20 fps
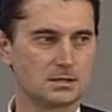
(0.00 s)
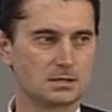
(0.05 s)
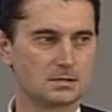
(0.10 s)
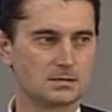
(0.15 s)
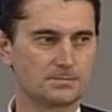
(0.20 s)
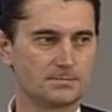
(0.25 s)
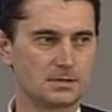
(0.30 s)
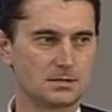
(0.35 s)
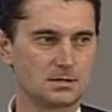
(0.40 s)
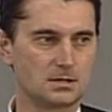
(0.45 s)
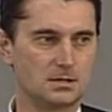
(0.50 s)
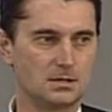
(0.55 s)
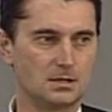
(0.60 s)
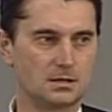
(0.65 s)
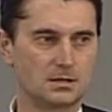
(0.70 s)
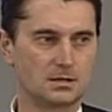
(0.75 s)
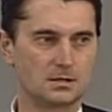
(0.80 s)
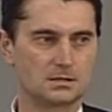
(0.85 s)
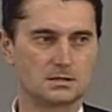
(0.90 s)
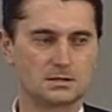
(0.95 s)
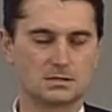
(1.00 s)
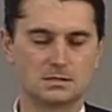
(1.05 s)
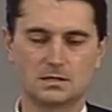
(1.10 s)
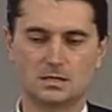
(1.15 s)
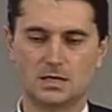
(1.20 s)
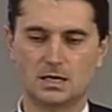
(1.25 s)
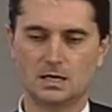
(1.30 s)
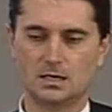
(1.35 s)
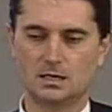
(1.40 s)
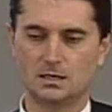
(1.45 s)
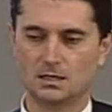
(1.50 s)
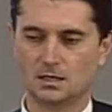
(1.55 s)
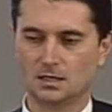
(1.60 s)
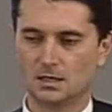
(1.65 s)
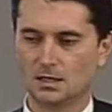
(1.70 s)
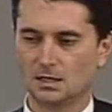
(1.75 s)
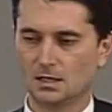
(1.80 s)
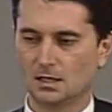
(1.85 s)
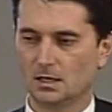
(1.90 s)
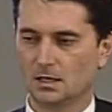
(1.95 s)
an important
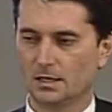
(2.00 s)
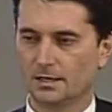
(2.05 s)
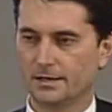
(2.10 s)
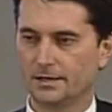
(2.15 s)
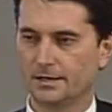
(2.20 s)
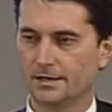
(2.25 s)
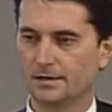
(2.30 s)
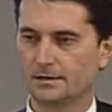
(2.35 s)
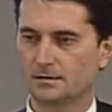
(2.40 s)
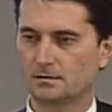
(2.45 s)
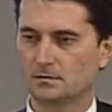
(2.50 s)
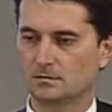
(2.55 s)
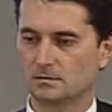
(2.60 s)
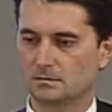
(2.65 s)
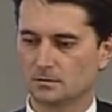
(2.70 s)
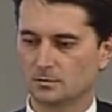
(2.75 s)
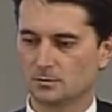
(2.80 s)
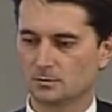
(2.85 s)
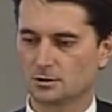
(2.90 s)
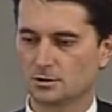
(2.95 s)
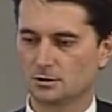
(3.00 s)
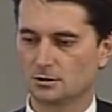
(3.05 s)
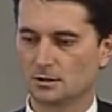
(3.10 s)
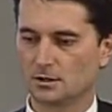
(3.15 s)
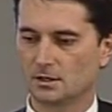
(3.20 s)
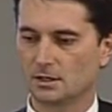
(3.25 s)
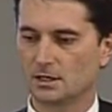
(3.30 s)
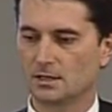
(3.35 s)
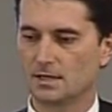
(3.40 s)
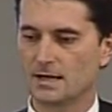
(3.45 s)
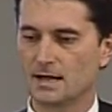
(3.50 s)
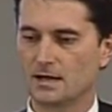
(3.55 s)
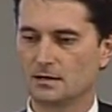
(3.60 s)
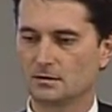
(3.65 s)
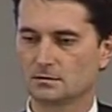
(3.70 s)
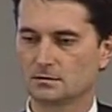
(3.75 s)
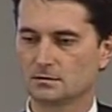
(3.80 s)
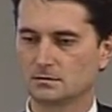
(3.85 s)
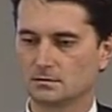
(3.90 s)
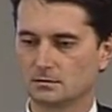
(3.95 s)
personality in Lithuania, even
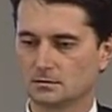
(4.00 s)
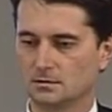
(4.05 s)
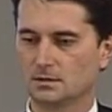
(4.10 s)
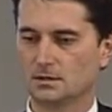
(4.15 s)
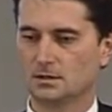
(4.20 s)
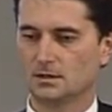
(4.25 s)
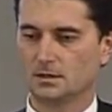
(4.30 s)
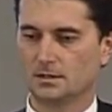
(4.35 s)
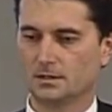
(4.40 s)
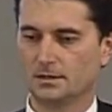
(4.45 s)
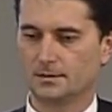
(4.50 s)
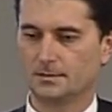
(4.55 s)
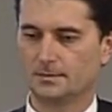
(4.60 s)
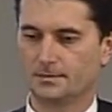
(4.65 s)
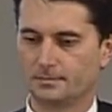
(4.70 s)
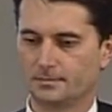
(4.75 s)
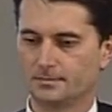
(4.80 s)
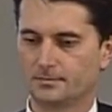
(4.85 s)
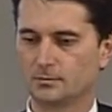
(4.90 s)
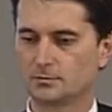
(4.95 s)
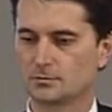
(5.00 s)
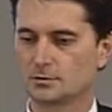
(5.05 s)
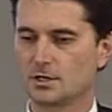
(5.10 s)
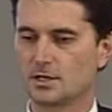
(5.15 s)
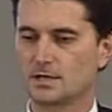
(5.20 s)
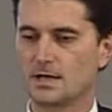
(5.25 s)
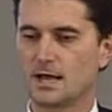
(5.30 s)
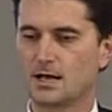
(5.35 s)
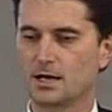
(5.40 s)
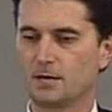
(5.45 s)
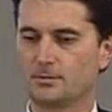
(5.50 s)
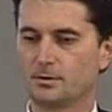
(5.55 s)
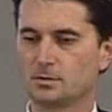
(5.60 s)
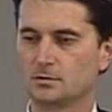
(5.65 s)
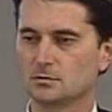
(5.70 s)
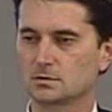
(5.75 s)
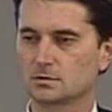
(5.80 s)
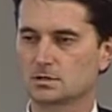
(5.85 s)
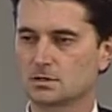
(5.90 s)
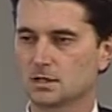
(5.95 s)
though he
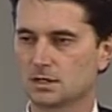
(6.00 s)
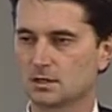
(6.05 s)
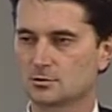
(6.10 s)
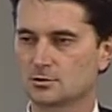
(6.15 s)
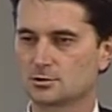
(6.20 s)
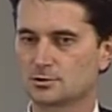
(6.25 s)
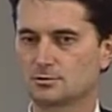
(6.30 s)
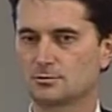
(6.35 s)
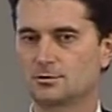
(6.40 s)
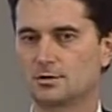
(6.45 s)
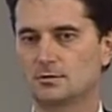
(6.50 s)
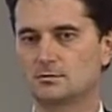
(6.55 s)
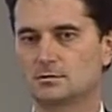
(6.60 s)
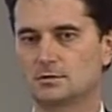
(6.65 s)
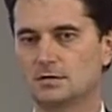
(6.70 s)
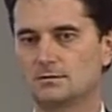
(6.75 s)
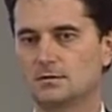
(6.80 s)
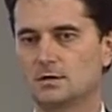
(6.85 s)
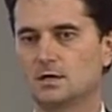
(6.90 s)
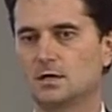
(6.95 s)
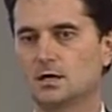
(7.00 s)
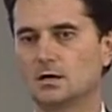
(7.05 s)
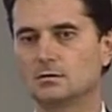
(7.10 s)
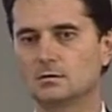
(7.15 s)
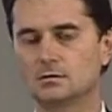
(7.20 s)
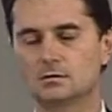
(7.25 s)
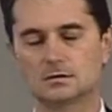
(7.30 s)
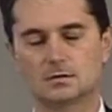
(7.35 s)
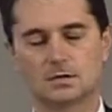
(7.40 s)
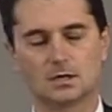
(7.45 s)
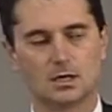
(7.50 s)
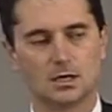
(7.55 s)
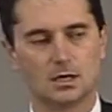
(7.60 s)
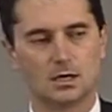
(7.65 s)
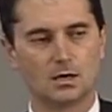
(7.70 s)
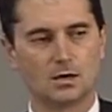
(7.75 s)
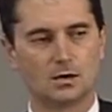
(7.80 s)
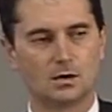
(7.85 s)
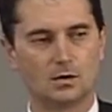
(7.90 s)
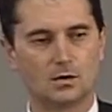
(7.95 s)
was not a genius, not
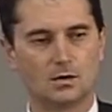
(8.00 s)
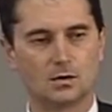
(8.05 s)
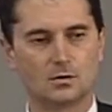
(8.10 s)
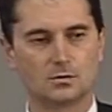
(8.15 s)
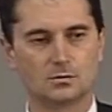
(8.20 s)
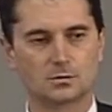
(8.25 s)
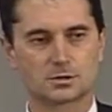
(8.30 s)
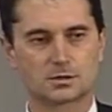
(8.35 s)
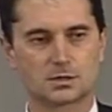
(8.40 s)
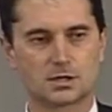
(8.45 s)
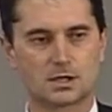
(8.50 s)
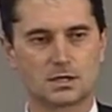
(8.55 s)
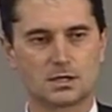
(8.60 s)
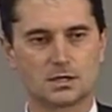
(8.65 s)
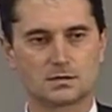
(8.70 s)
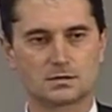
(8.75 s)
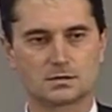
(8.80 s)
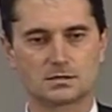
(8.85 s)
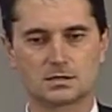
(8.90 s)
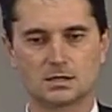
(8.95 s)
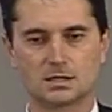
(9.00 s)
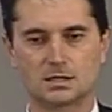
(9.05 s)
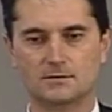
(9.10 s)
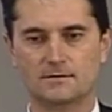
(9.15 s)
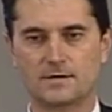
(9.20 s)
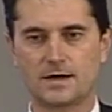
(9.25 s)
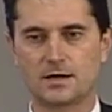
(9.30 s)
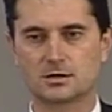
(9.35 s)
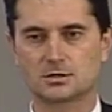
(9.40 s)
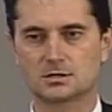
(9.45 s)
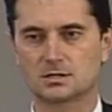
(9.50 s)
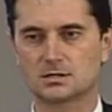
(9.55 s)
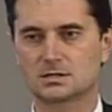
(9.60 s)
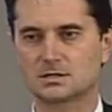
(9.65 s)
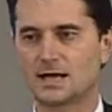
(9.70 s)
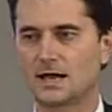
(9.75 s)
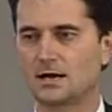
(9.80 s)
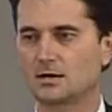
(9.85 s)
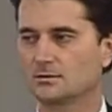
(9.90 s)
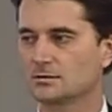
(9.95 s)
a good writer,
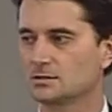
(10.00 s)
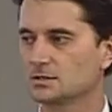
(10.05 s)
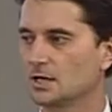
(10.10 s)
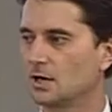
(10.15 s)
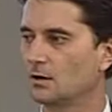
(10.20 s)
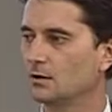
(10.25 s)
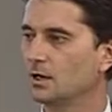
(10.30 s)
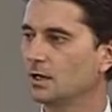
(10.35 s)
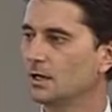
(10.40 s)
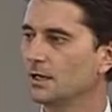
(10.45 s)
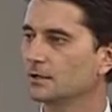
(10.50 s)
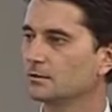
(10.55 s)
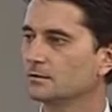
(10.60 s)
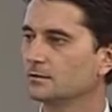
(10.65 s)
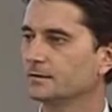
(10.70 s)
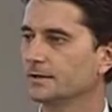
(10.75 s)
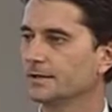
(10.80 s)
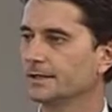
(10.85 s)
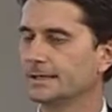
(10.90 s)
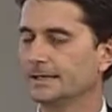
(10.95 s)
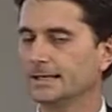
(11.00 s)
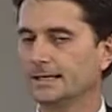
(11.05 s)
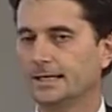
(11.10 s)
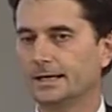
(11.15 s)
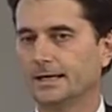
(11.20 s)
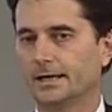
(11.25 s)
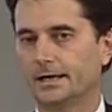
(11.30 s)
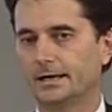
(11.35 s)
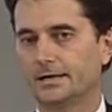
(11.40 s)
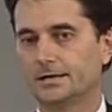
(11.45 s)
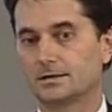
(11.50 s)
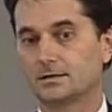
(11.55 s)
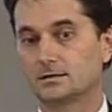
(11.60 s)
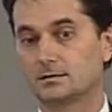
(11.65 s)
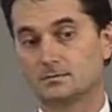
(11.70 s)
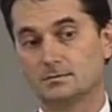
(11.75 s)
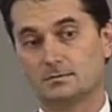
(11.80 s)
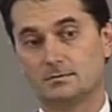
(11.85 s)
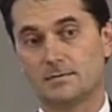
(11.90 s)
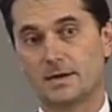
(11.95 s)
but because
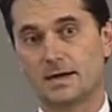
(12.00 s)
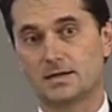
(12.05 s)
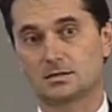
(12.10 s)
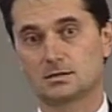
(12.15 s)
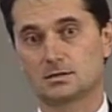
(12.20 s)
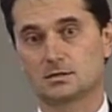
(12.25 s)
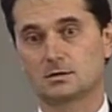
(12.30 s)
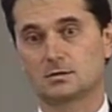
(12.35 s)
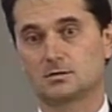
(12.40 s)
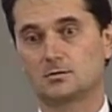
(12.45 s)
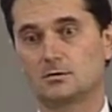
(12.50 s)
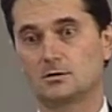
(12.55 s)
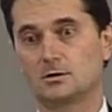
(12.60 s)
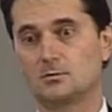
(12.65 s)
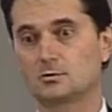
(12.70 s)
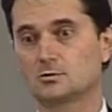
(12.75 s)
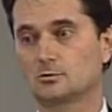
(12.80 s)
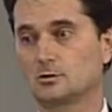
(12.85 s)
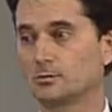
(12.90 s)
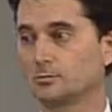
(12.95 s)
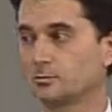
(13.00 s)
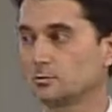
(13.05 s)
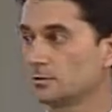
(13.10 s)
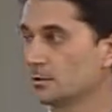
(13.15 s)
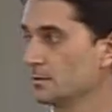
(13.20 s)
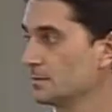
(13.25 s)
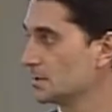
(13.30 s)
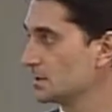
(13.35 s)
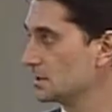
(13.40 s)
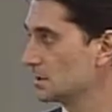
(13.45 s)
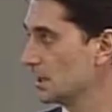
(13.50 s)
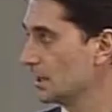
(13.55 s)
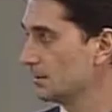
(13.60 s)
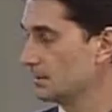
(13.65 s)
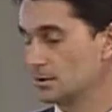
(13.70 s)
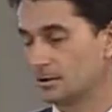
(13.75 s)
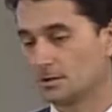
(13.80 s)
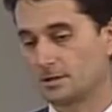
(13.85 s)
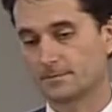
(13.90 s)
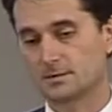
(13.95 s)
he promoted the
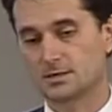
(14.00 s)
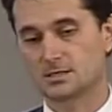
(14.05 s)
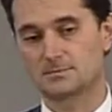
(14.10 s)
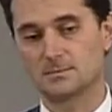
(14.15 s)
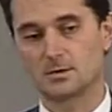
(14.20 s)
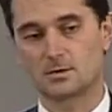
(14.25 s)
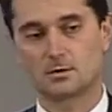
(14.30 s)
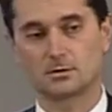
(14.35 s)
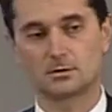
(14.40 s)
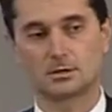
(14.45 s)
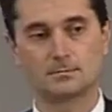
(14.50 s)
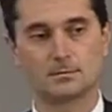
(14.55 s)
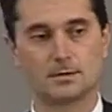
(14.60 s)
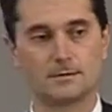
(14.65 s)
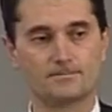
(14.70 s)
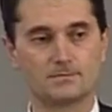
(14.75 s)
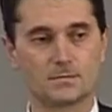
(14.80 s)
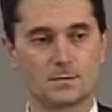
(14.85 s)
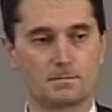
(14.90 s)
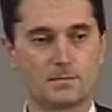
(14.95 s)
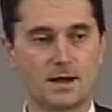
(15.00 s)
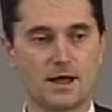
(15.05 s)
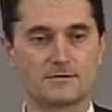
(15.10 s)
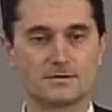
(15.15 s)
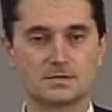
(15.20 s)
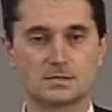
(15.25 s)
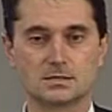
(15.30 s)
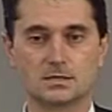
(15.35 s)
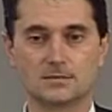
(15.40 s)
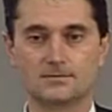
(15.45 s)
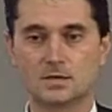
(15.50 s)
ideas of Stalin in Lithuania.